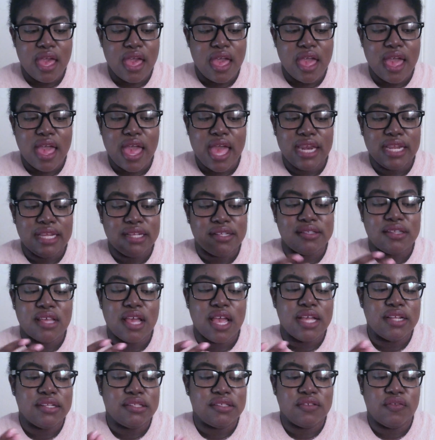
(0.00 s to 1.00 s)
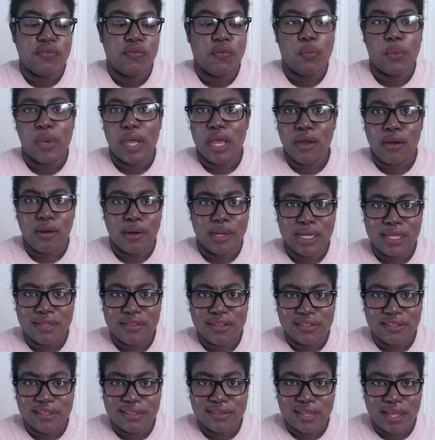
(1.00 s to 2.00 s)
any signs of wear or
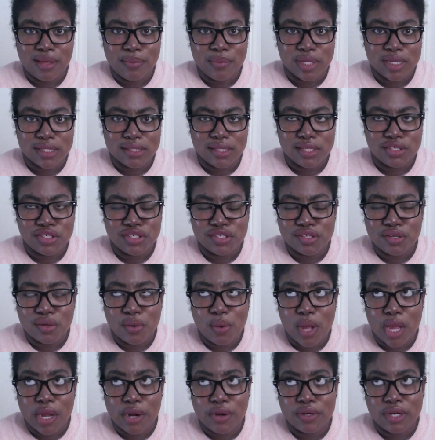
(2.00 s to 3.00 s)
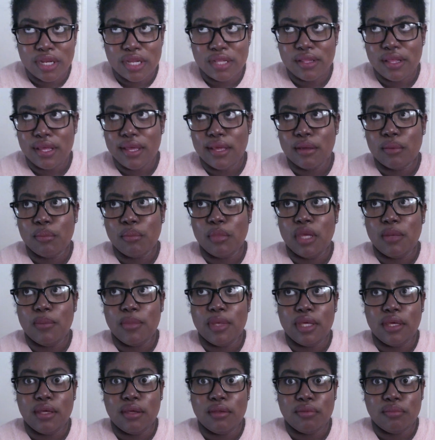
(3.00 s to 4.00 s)
anything like that, because I just acquired it like
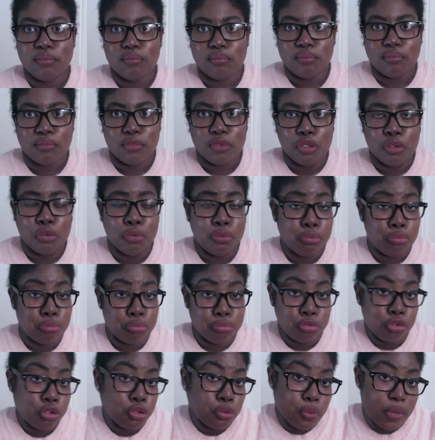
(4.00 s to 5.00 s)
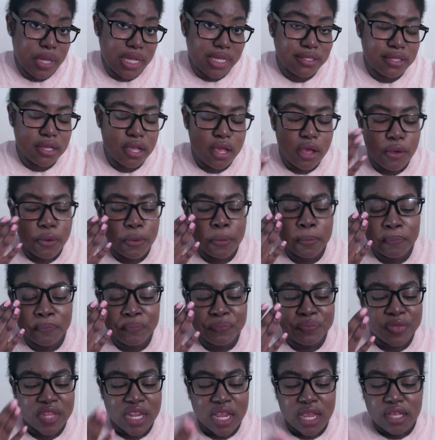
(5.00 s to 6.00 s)
maybe two weeks ago.
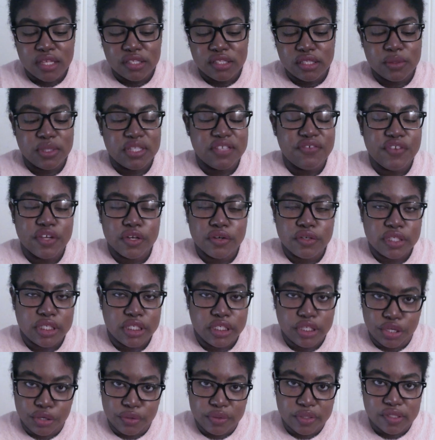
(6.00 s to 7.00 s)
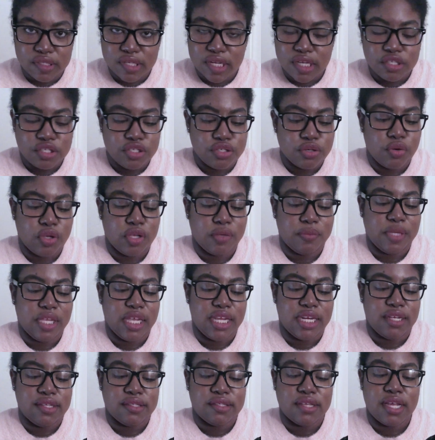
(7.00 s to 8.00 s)
So it's fairly new. It's not showing me
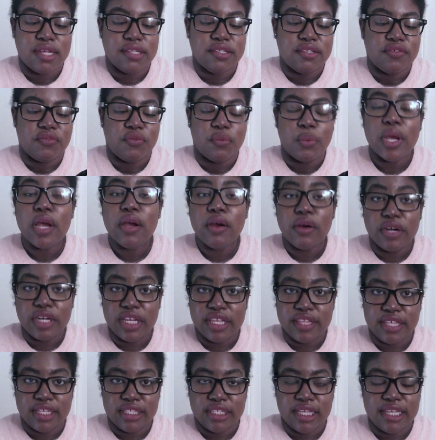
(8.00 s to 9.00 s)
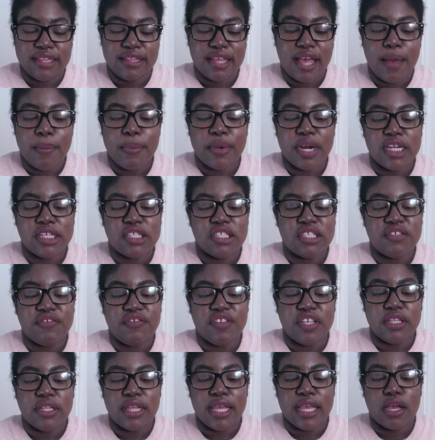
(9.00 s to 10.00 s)
any signs of wear or anything like that, but I just
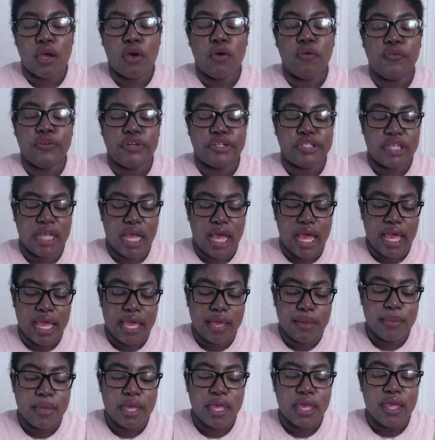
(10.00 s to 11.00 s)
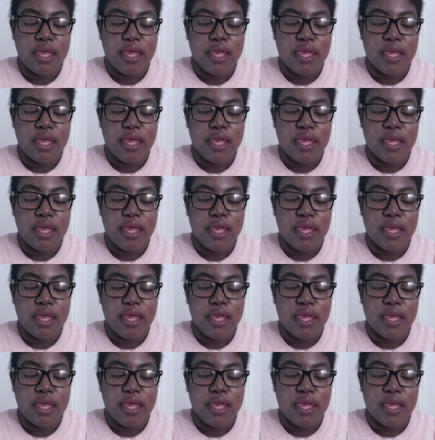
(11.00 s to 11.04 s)
feel like over time,